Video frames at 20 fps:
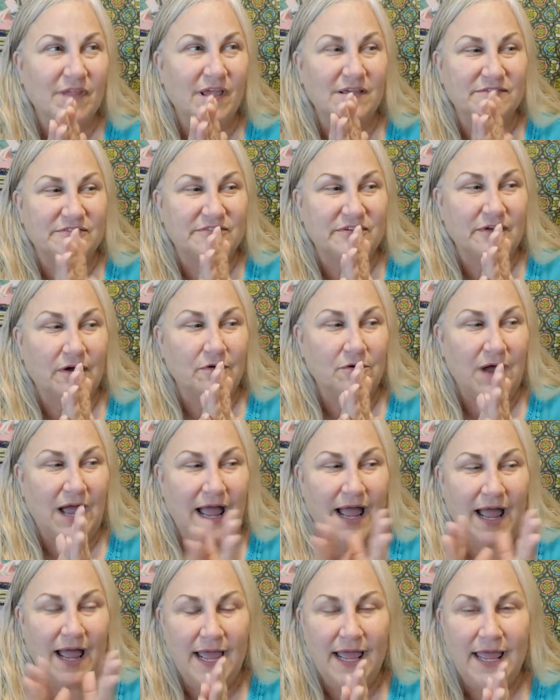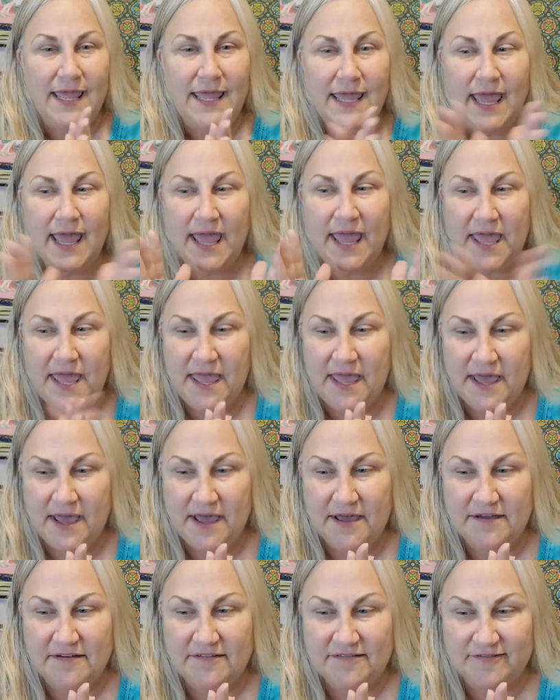So I
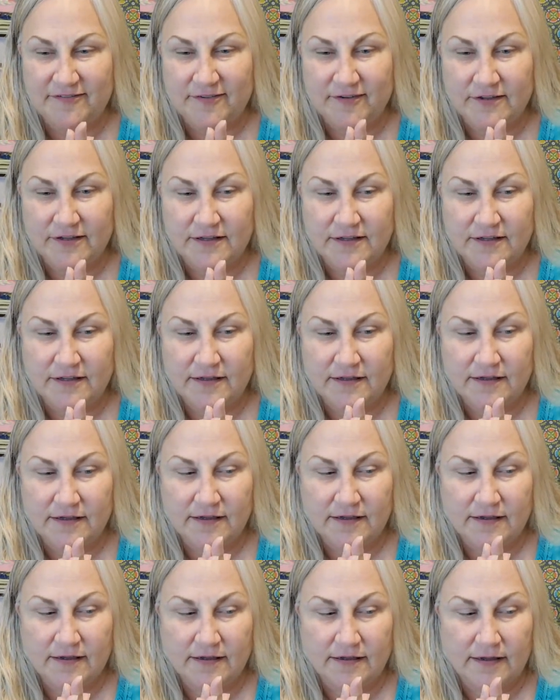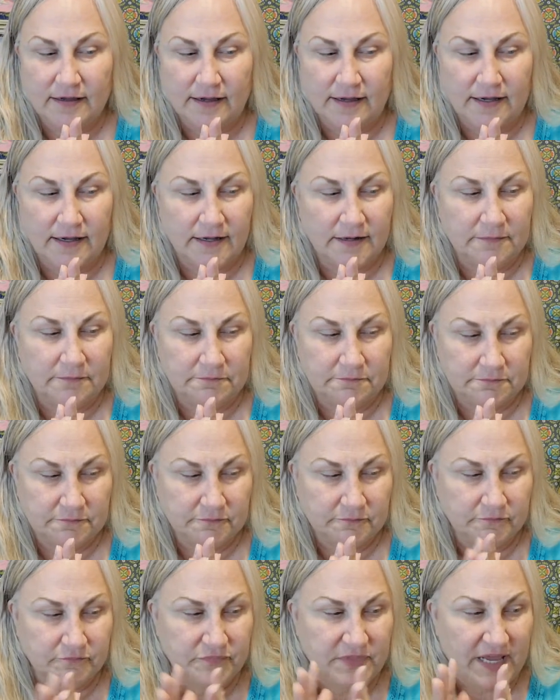have um
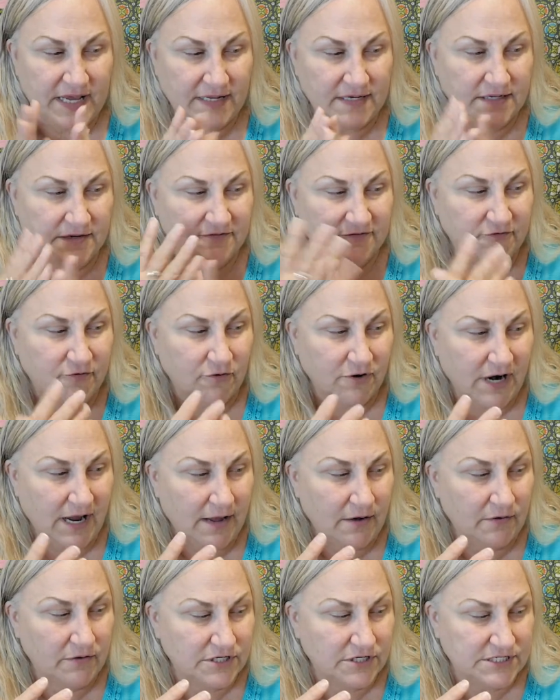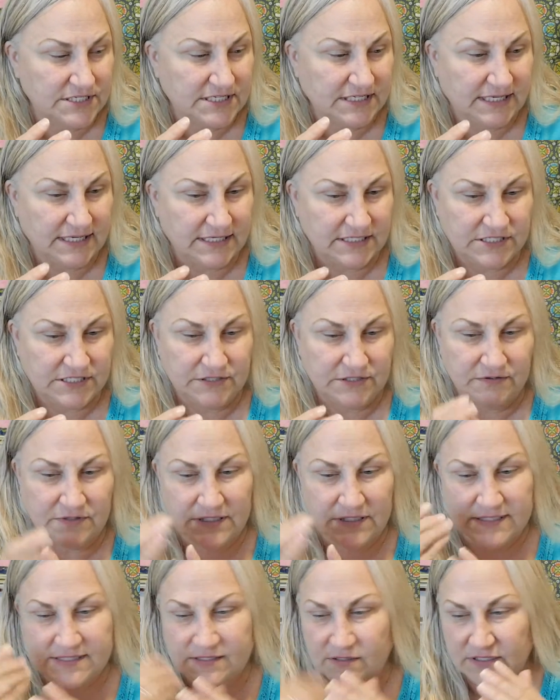that in four hours to get to and
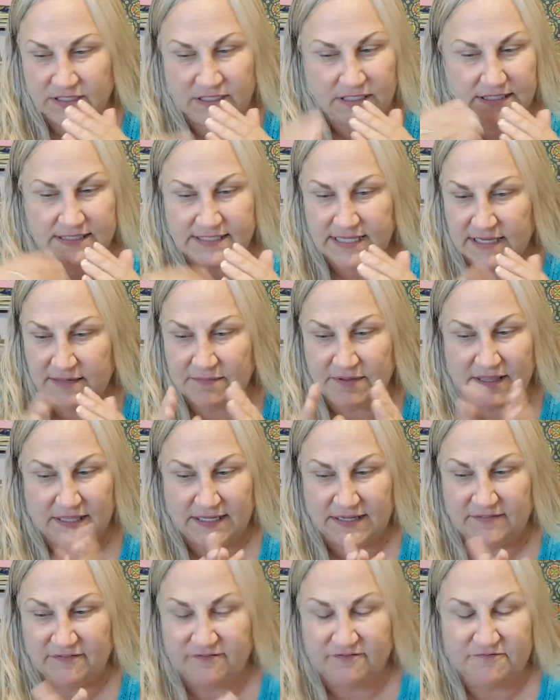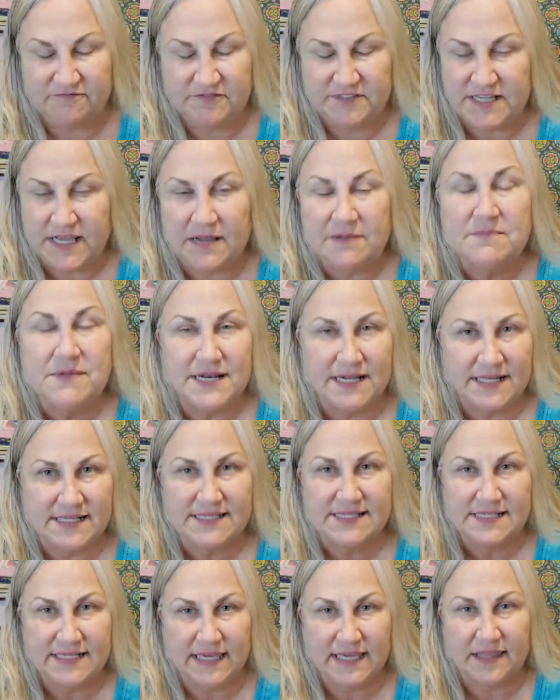it's only going to take me like 10
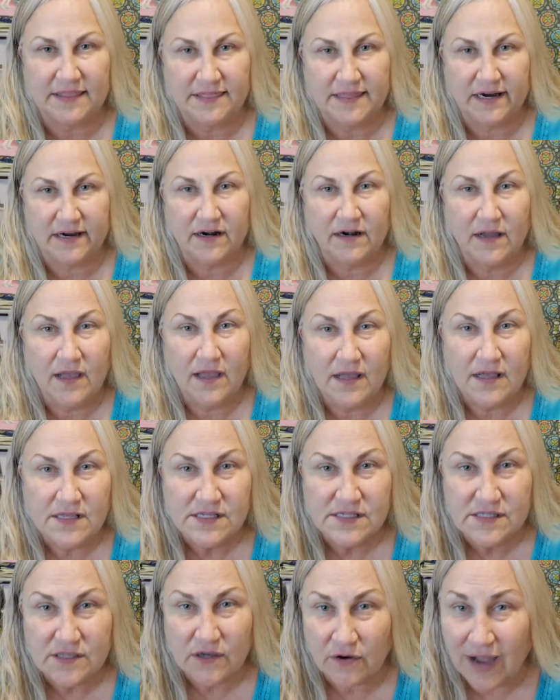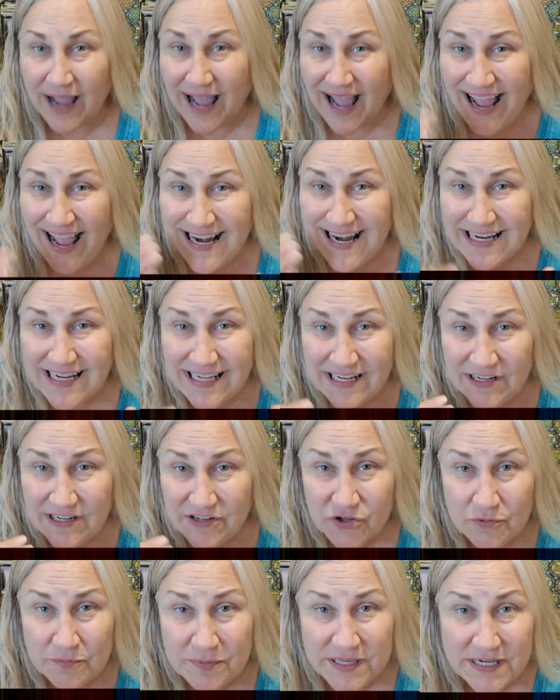minutes to get there so i need
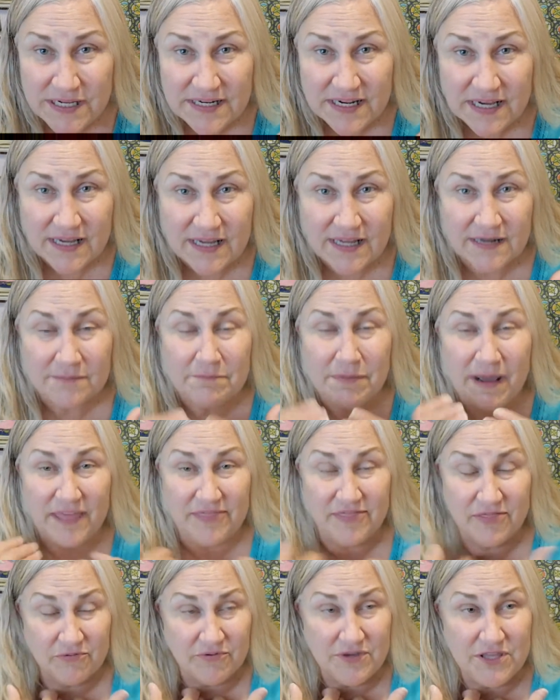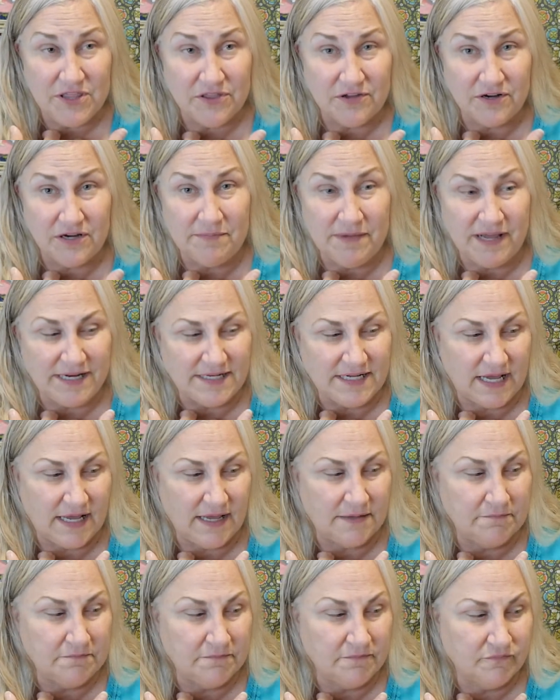to be done by three thirty my
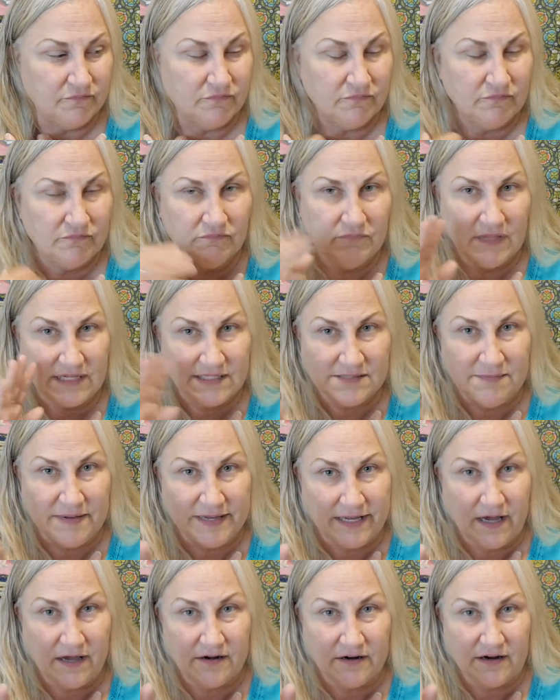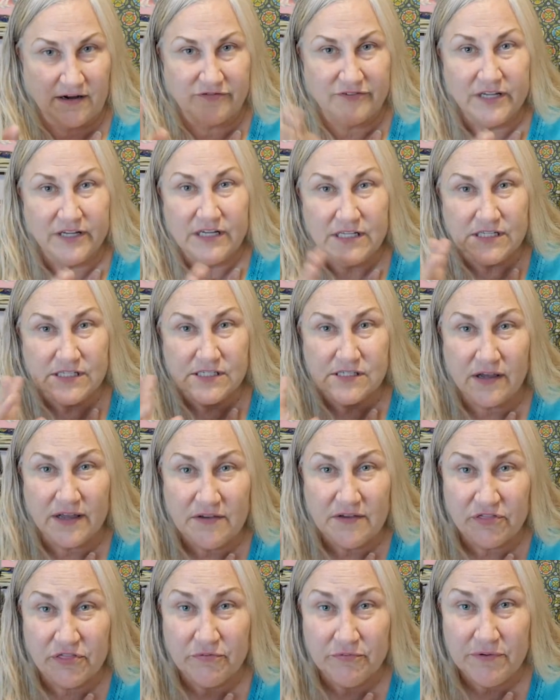time that's my cutoff so i
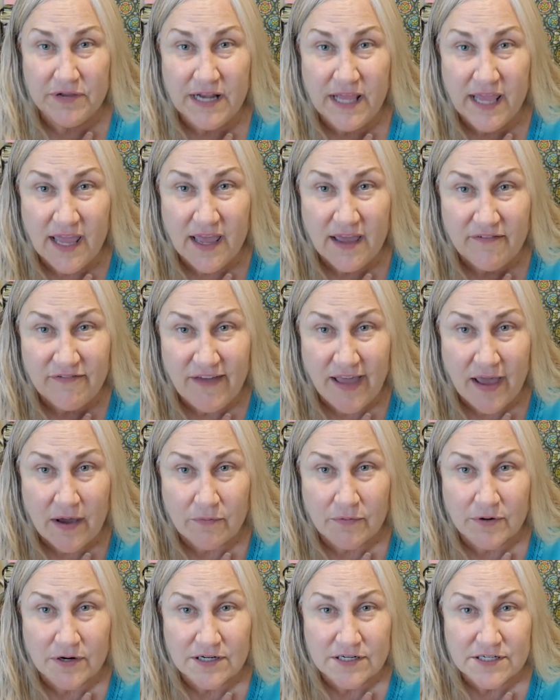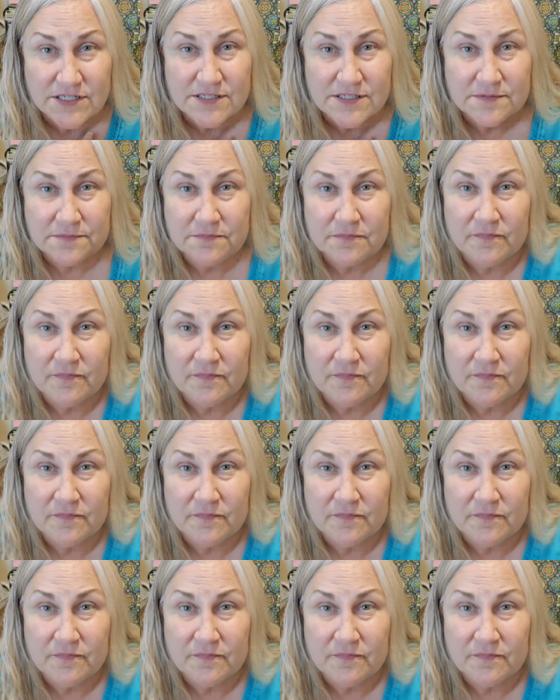have three and a half hours